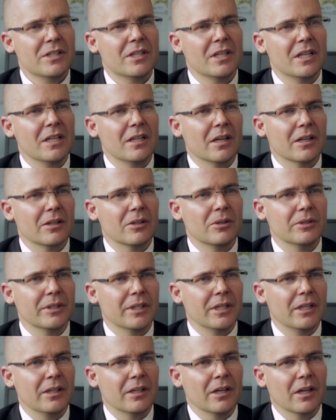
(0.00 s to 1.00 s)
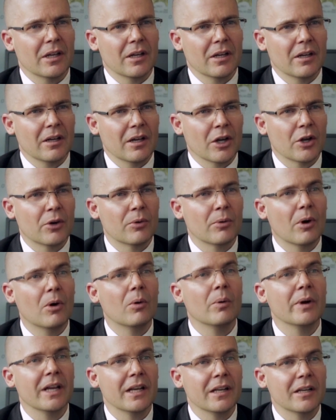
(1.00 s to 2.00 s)
see not only a
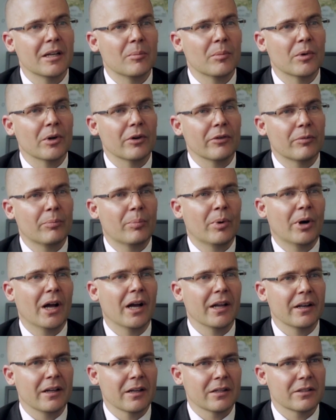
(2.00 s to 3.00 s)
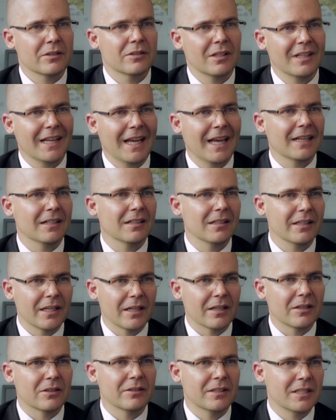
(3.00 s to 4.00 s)
growing number of products and
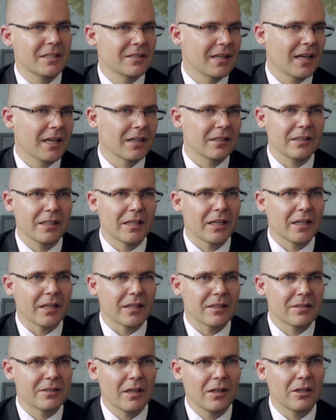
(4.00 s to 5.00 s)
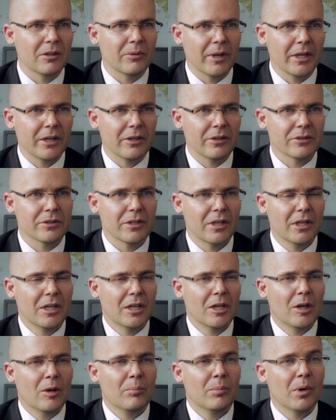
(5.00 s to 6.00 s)
analytic accelerators,
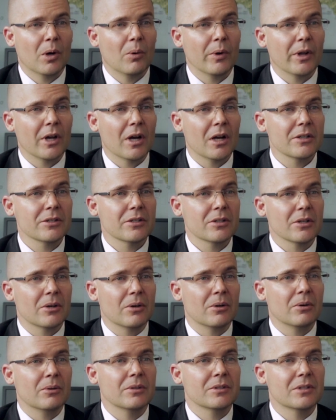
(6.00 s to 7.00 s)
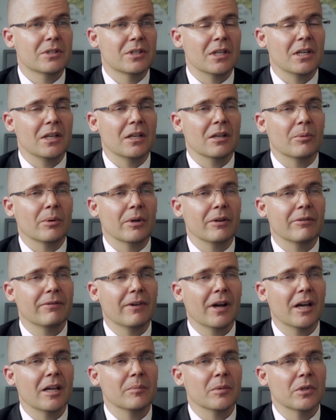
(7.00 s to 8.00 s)
but we also see a
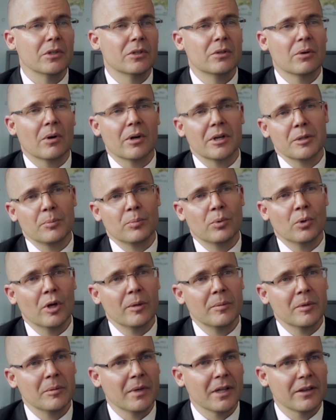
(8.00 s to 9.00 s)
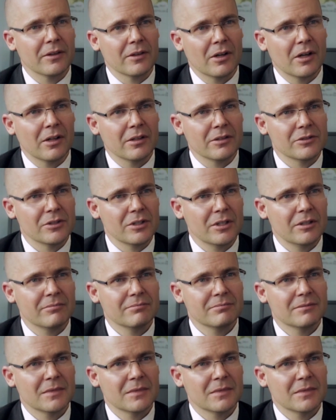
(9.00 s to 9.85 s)
refinement to our deployment methodology.